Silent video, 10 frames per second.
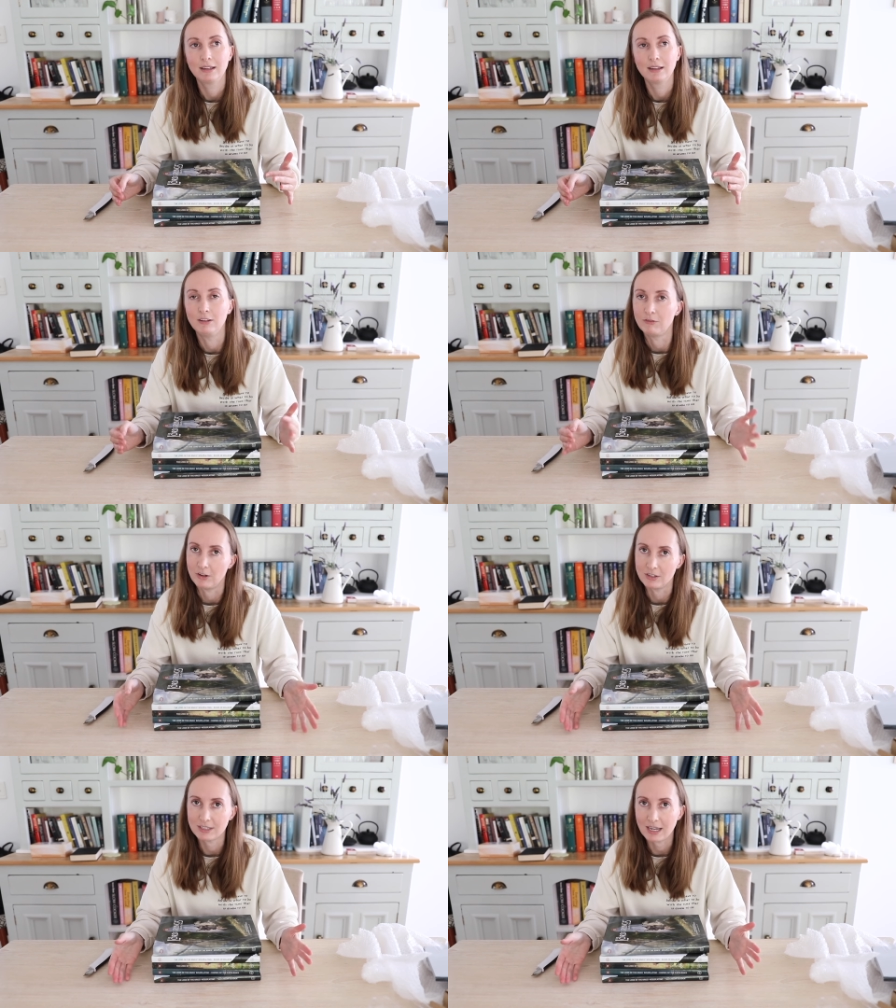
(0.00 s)
the
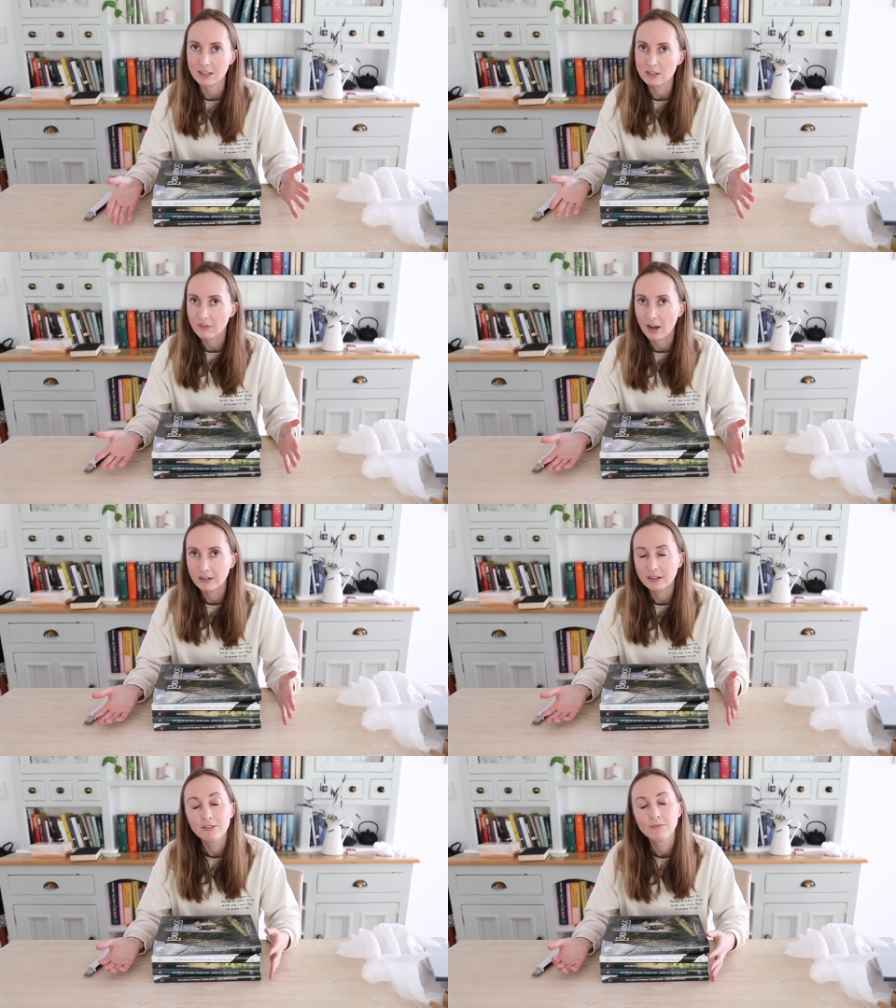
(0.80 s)
First Age of
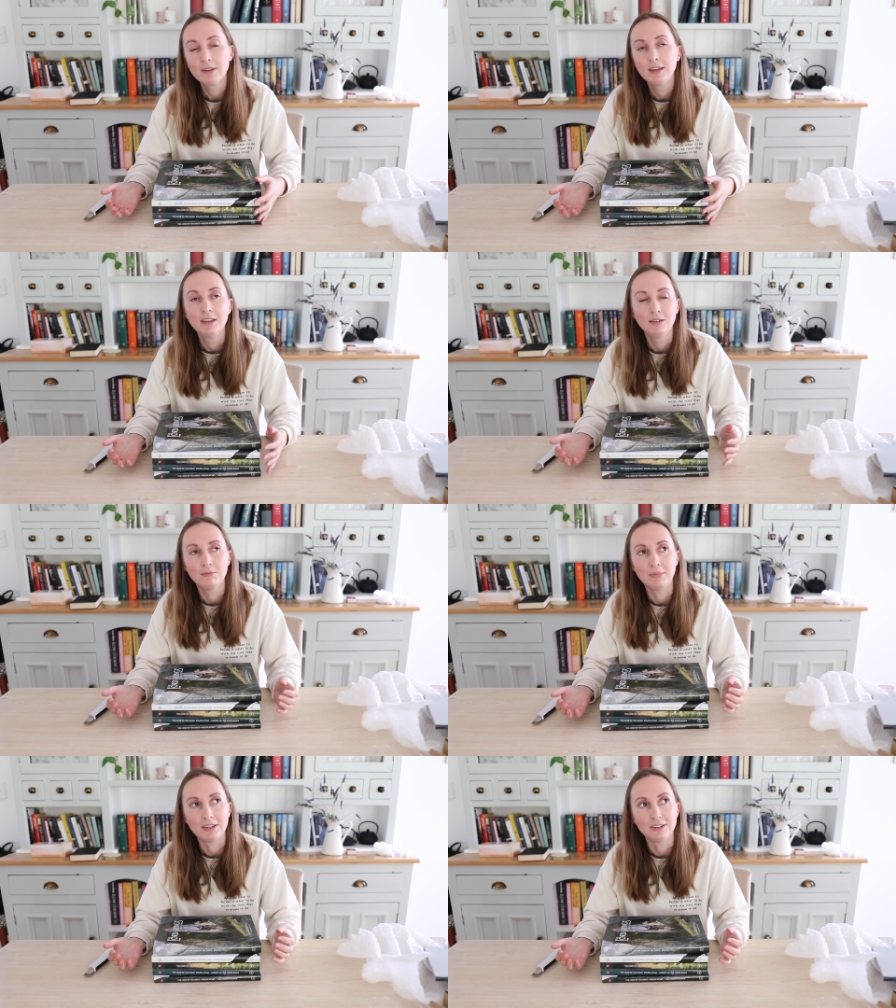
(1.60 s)
Arda,
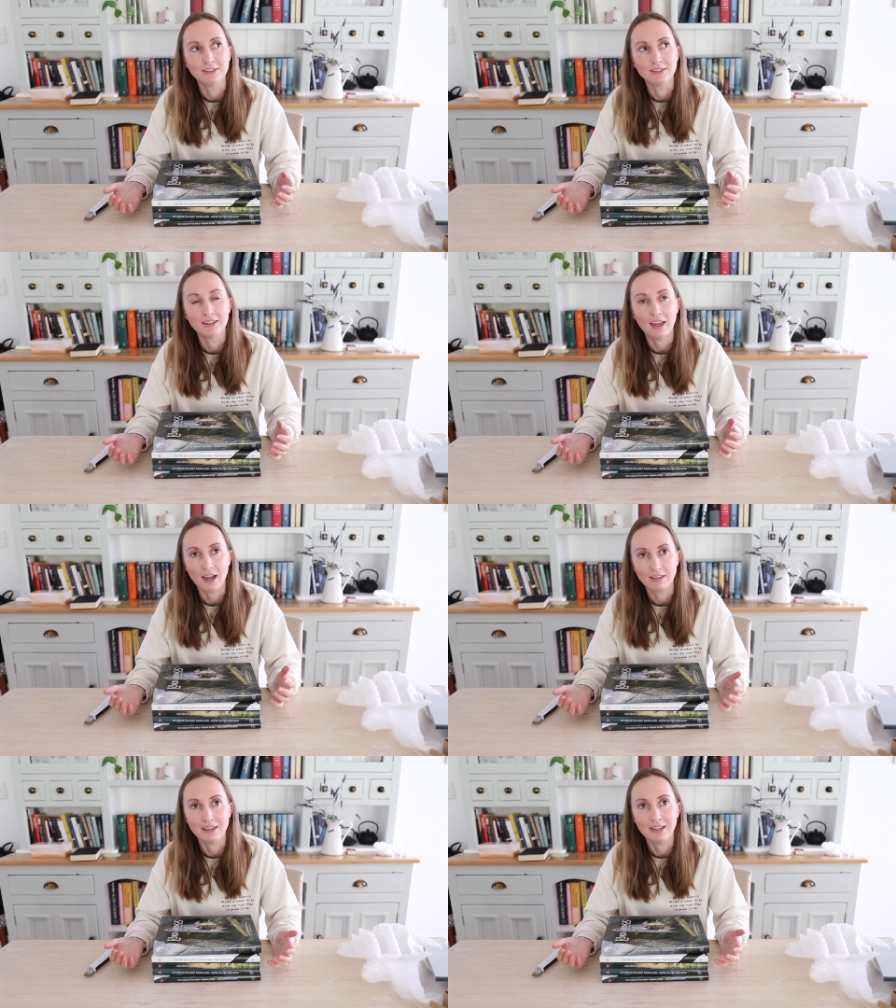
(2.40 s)
because
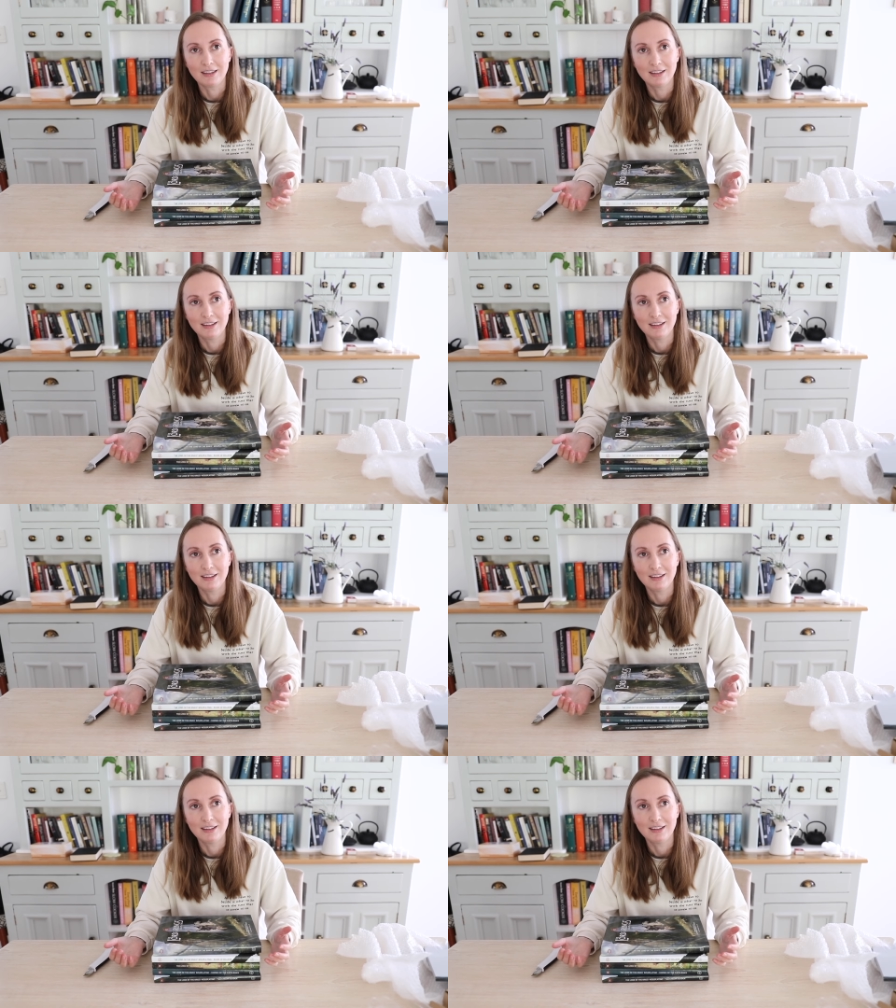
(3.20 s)
I think